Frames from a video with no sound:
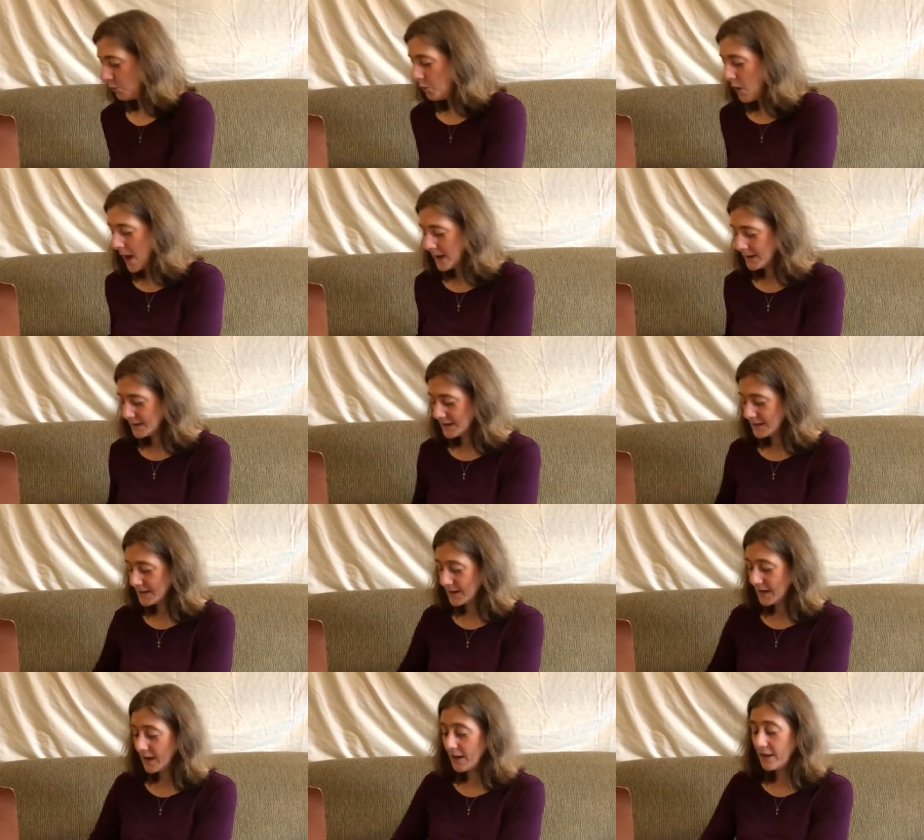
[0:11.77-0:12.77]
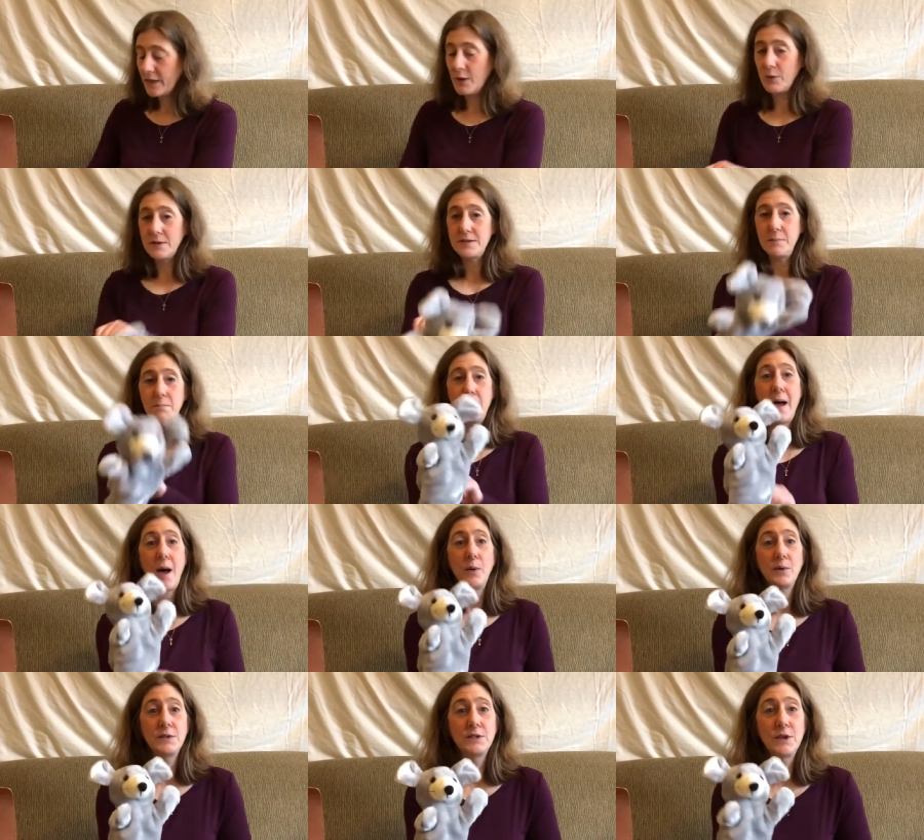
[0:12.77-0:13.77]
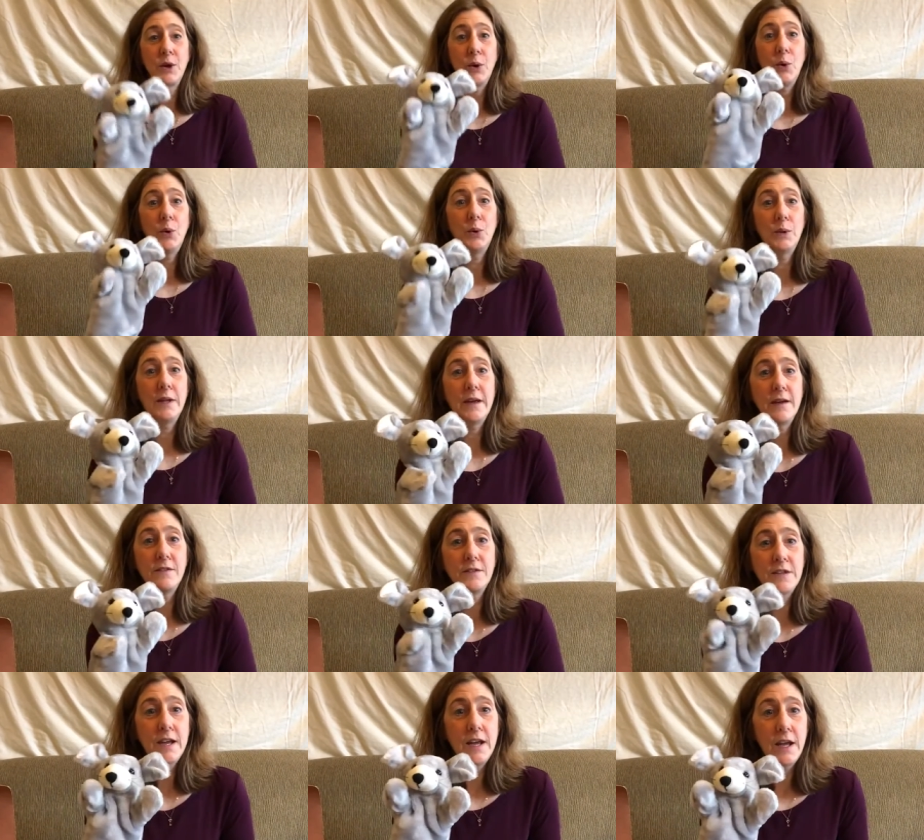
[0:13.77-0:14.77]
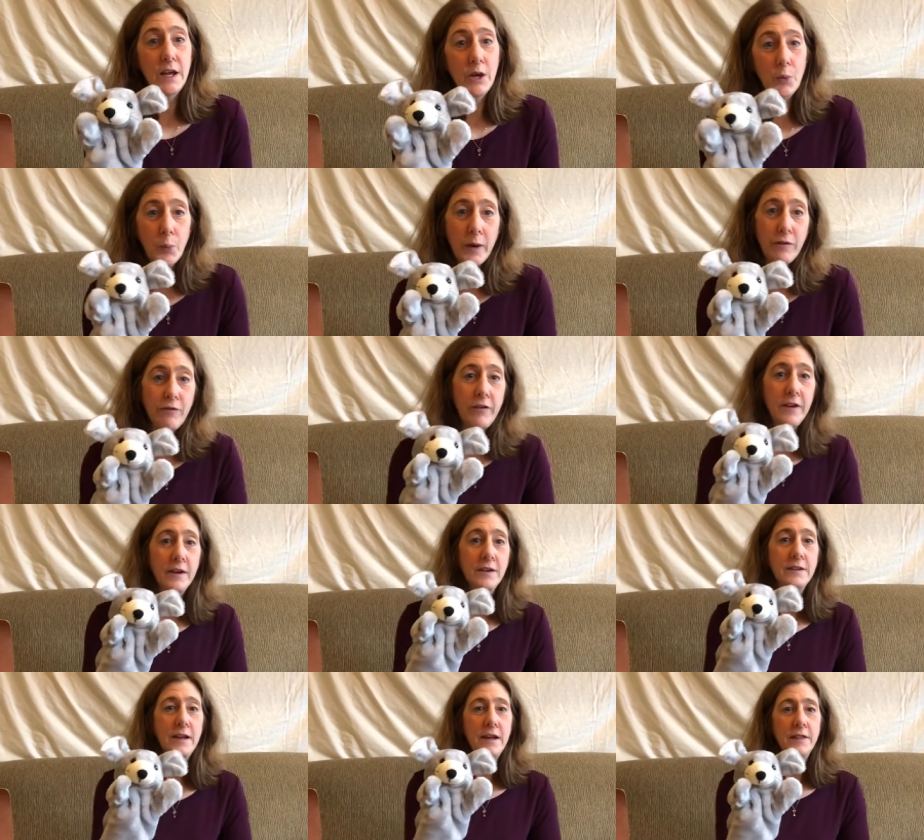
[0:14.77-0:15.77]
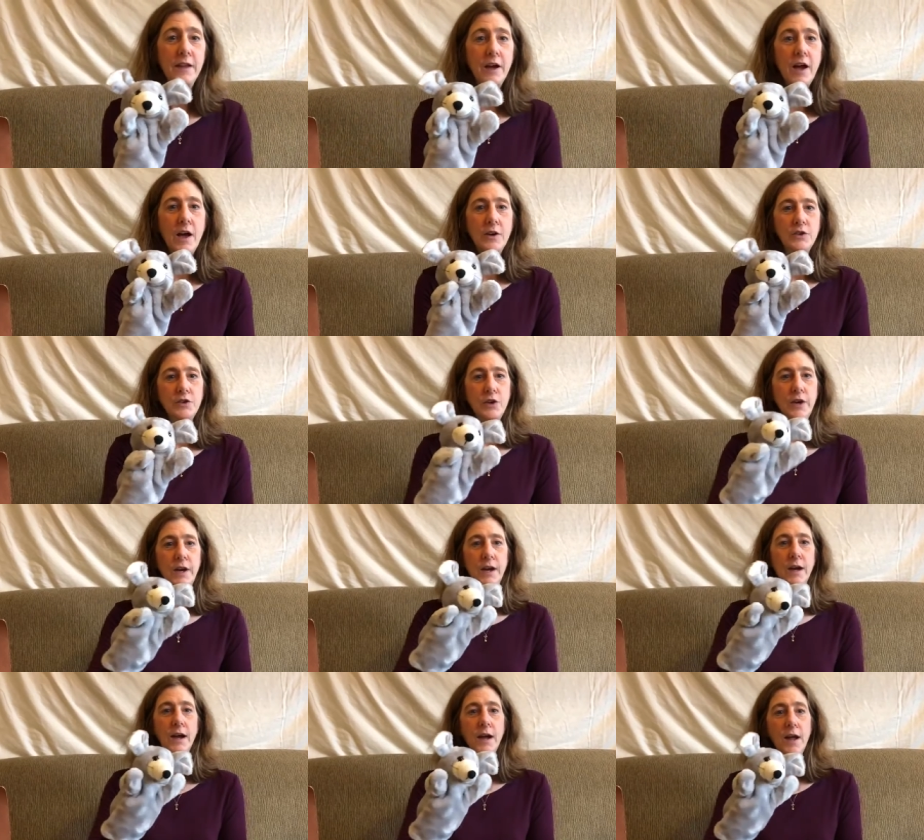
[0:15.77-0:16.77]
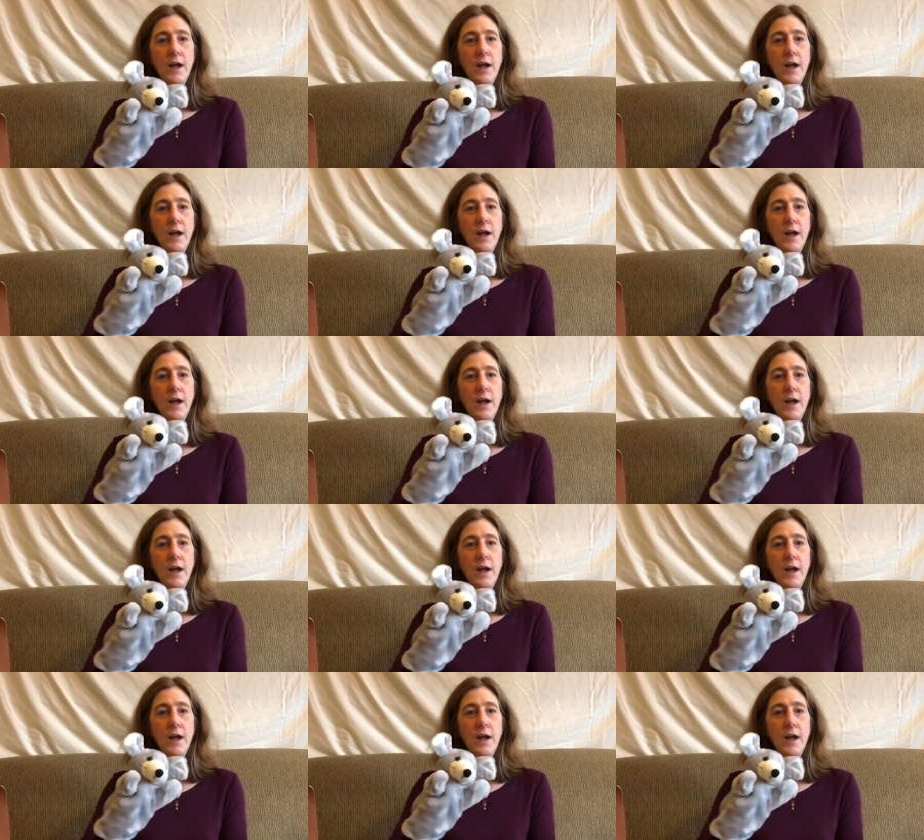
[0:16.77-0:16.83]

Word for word: Once there was a mouse who lived in a wheat field in the country.